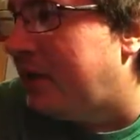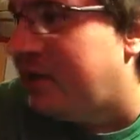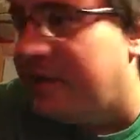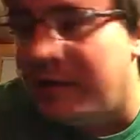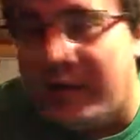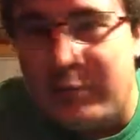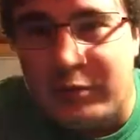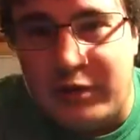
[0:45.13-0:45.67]
his
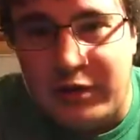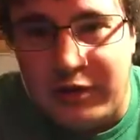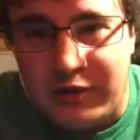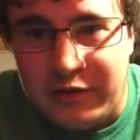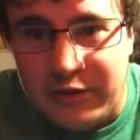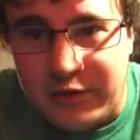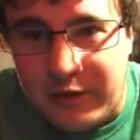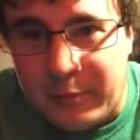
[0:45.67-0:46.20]
name
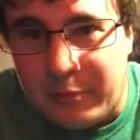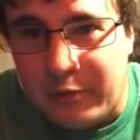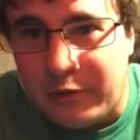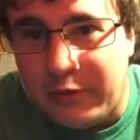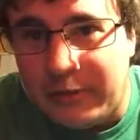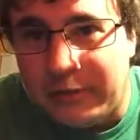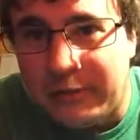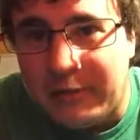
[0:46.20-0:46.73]
was
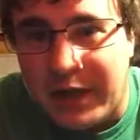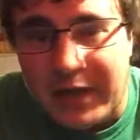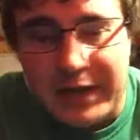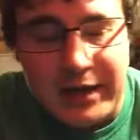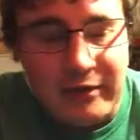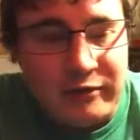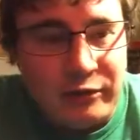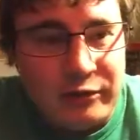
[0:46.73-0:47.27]
Thumper. I
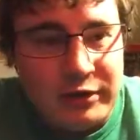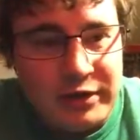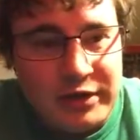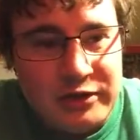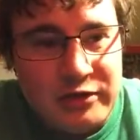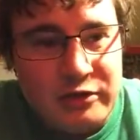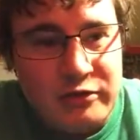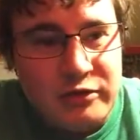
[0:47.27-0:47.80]
never really
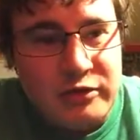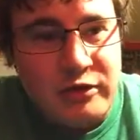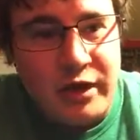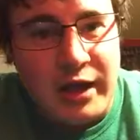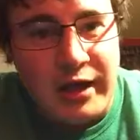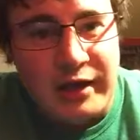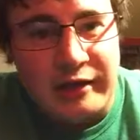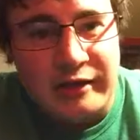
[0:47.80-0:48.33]
showed you
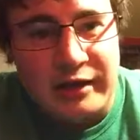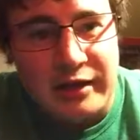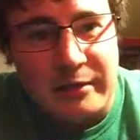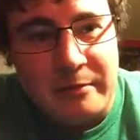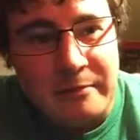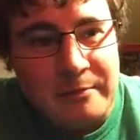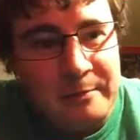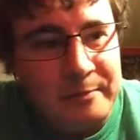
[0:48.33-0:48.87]
guys
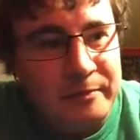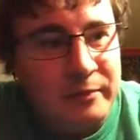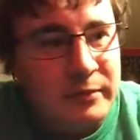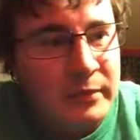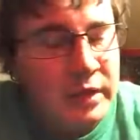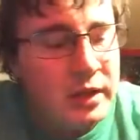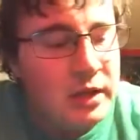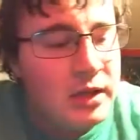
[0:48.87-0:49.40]
him.
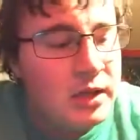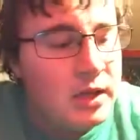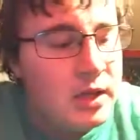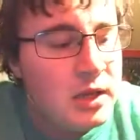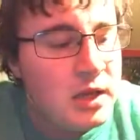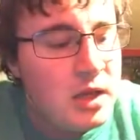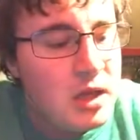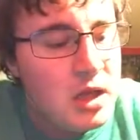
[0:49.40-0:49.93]

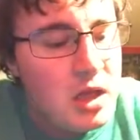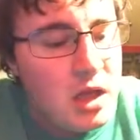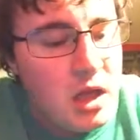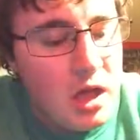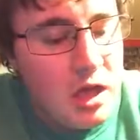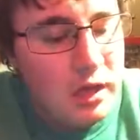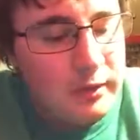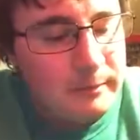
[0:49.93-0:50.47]

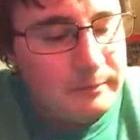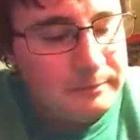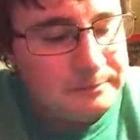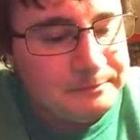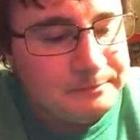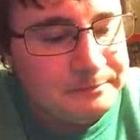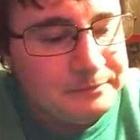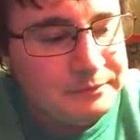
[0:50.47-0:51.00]
Um,